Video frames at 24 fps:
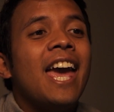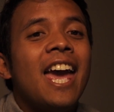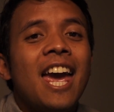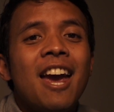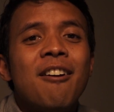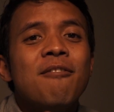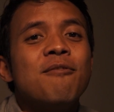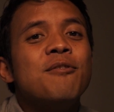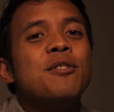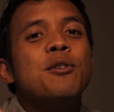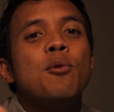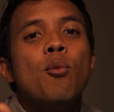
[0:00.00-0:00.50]

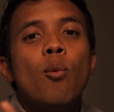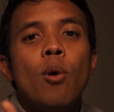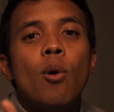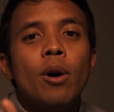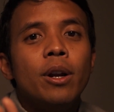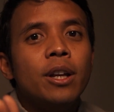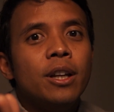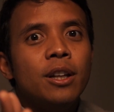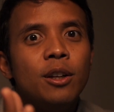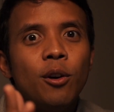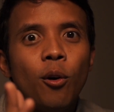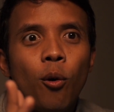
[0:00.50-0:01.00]
everyone
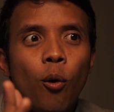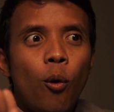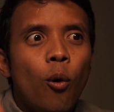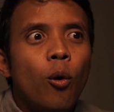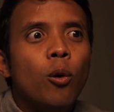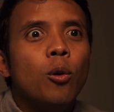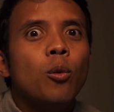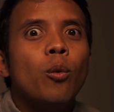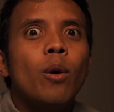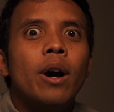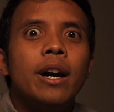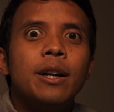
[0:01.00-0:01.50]
in the
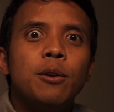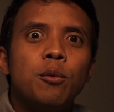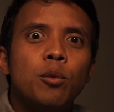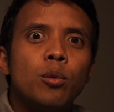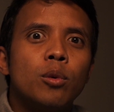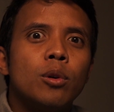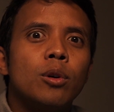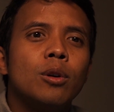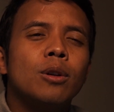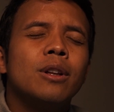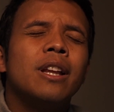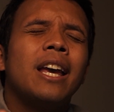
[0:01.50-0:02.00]
whole wide
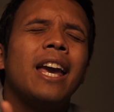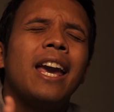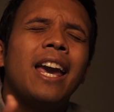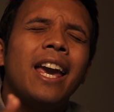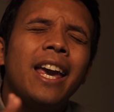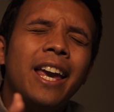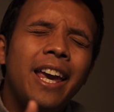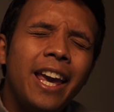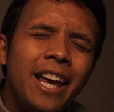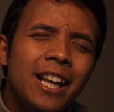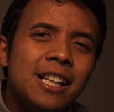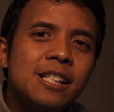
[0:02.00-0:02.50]
world
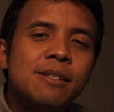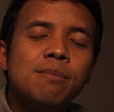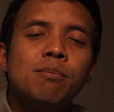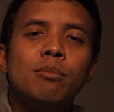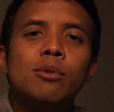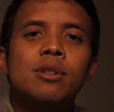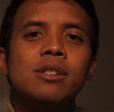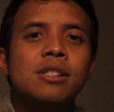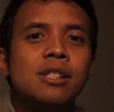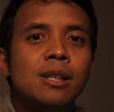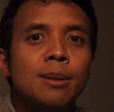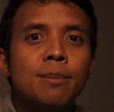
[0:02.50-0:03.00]
hates
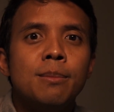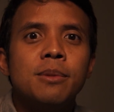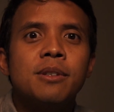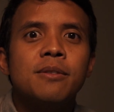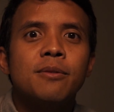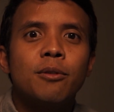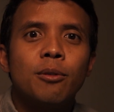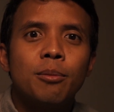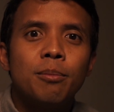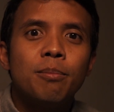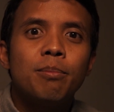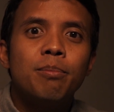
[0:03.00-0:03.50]
Muslims
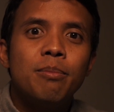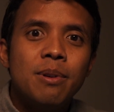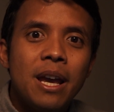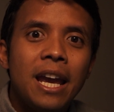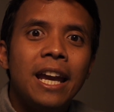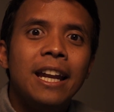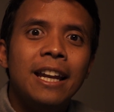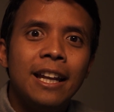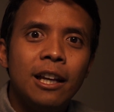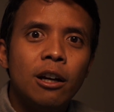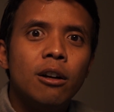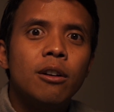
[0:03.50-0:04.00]
for
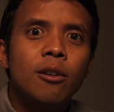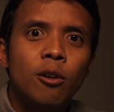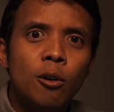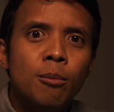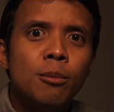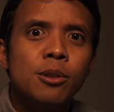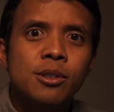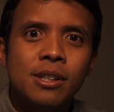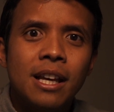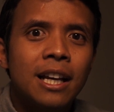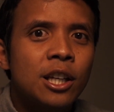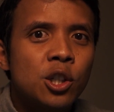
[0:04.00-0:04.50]
hating on
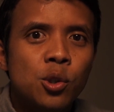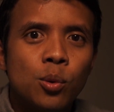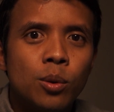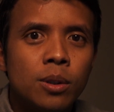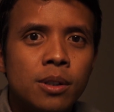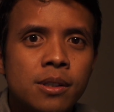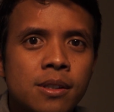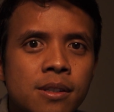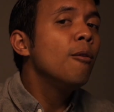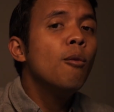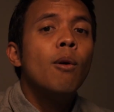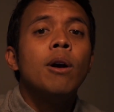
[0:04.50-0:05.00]

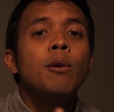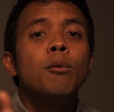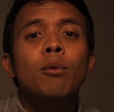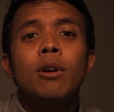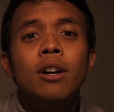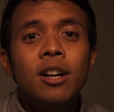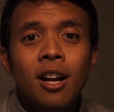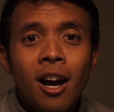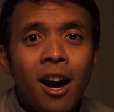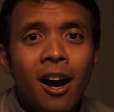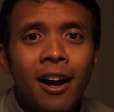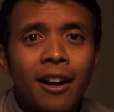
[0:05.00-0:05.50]
homosexuals? When we're
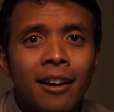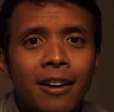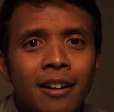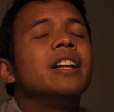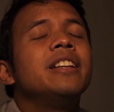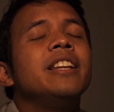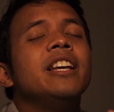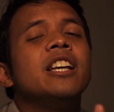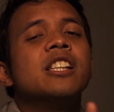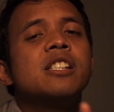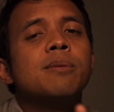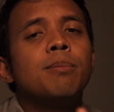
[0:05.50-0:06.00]
not. I
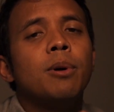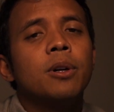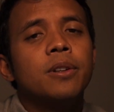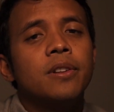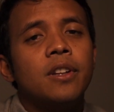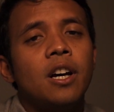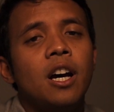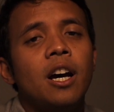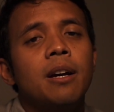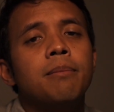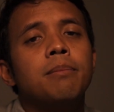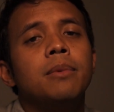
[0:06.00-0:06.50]
think it's about
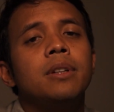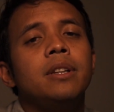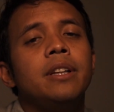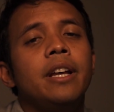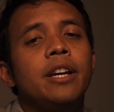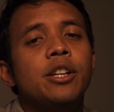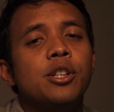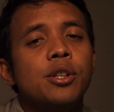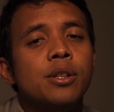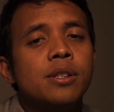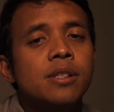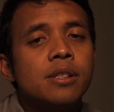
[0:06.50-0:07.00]
time
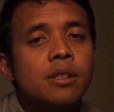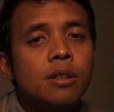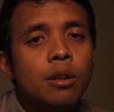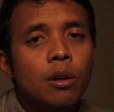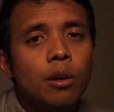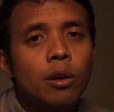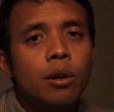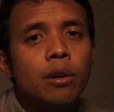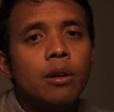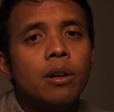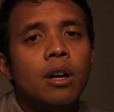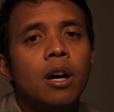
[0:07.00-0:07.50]
Malaysians
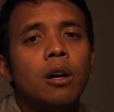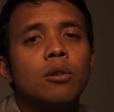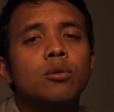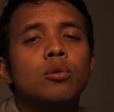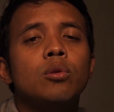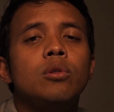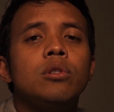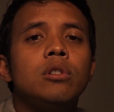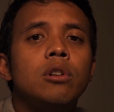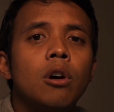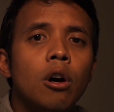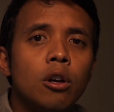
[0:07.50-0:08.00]
learn how to
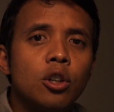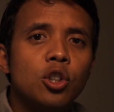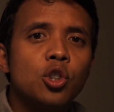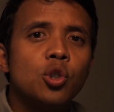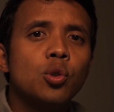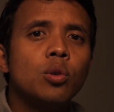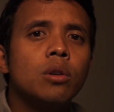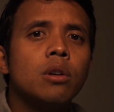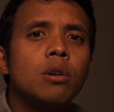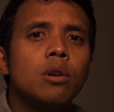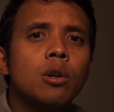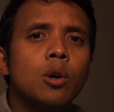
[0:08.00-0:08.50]
not
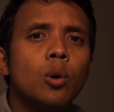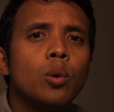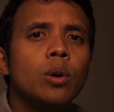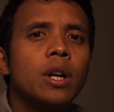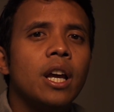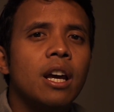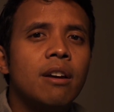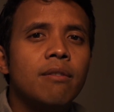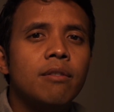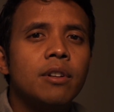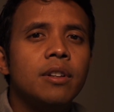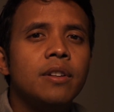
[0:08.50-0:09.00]
sugarcoat
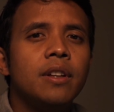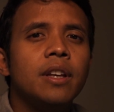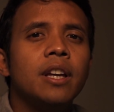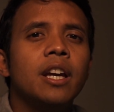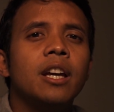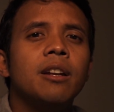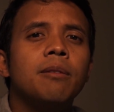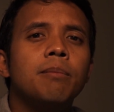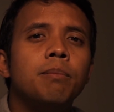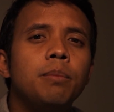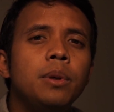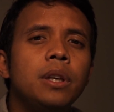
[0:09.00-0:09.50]
everything
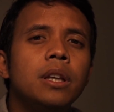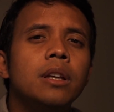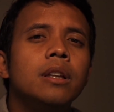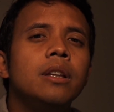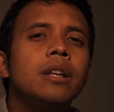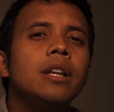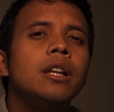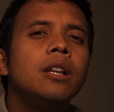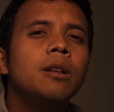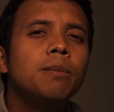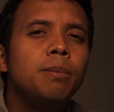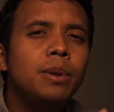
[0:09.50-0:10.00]
and be a
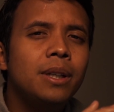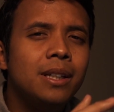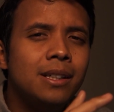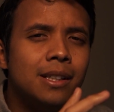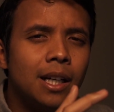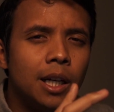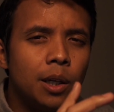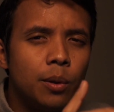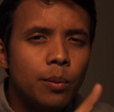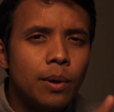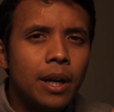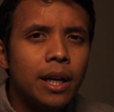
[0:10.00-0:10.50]
little bit
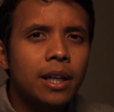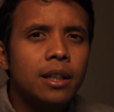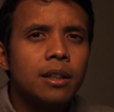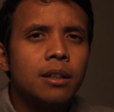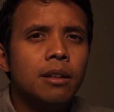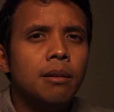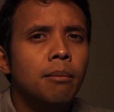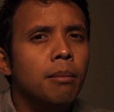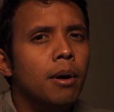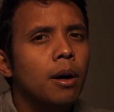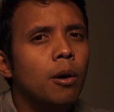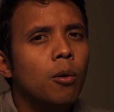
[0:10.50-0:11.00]
direct
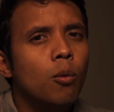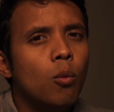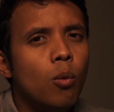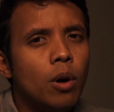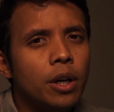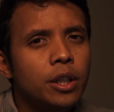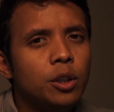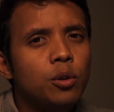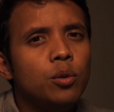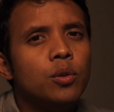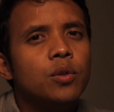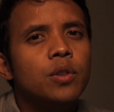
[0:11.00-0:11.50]
about what
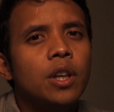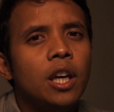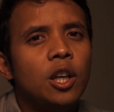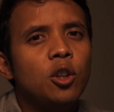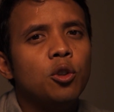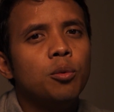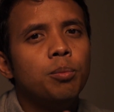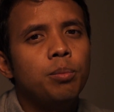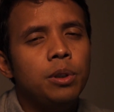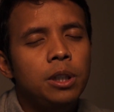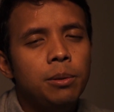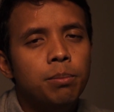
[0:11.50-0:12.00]
you say to
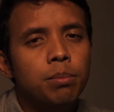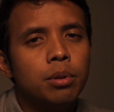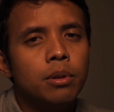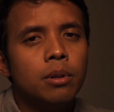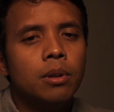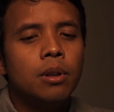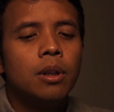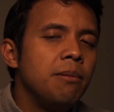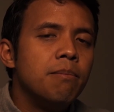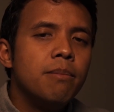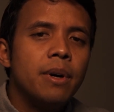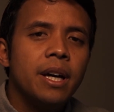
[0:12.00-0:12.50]
people.
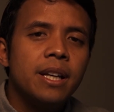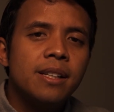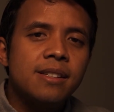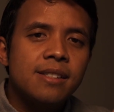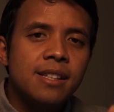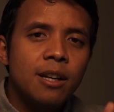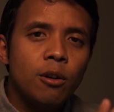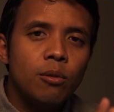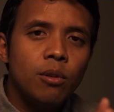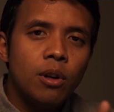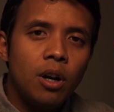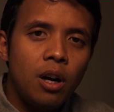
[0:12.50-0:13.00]
It might
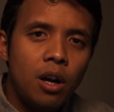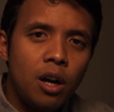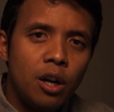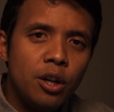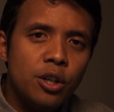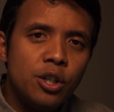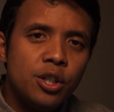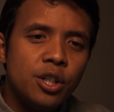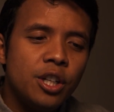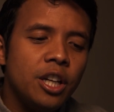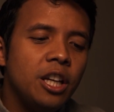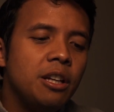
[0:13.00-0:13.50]
sound
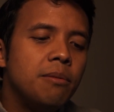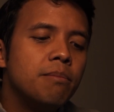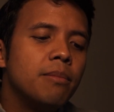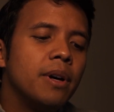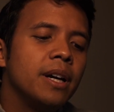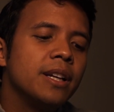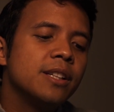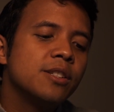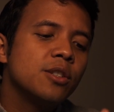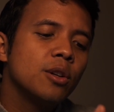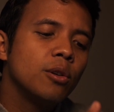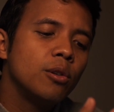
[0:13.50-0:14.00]
harsh, it
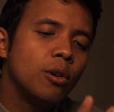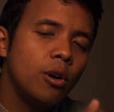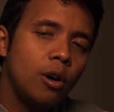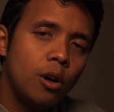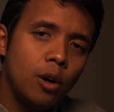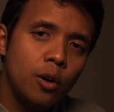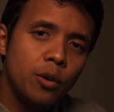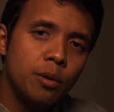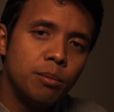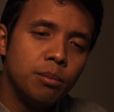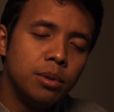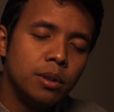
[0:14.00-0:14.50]
might sound
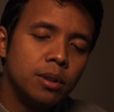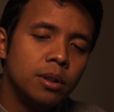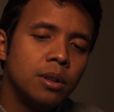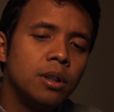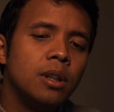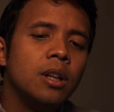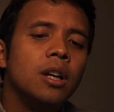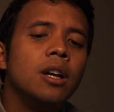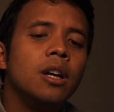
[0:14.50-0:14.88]
horrible,